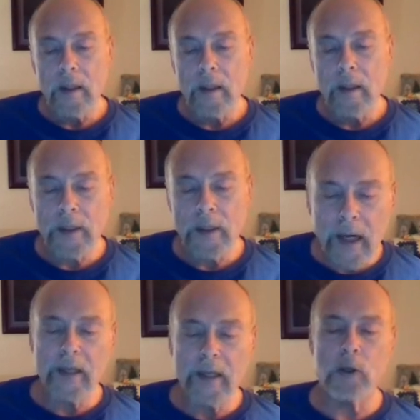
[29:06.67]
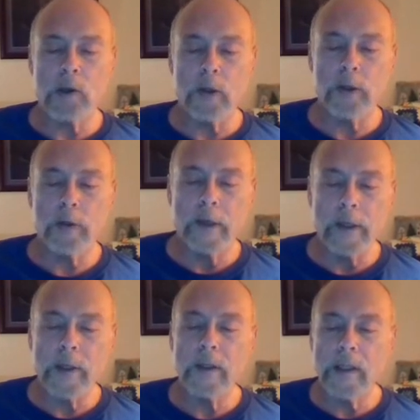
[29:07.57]
A second church
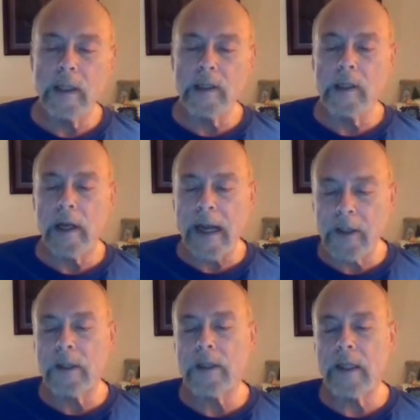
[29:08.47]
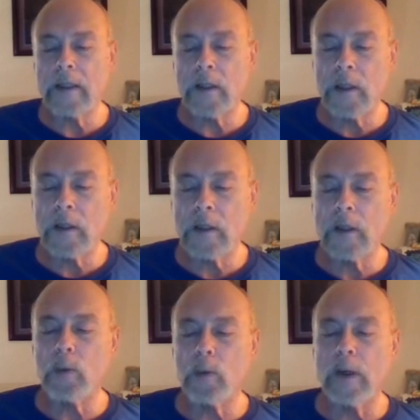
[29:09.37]
tradition says Lazarus and his
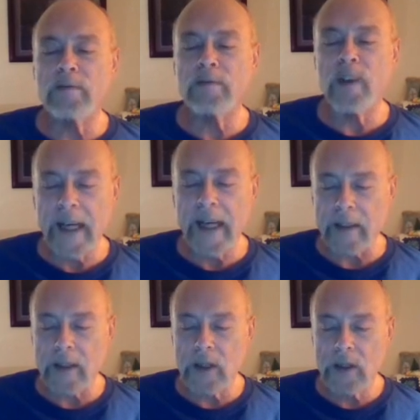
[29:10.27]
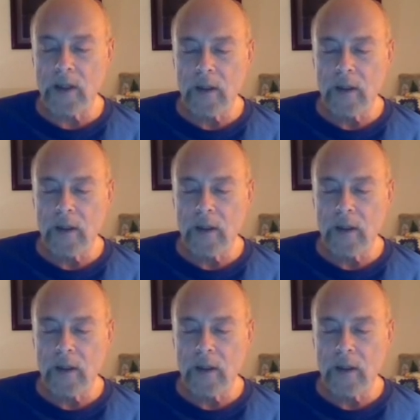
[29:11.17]
sisters went to France.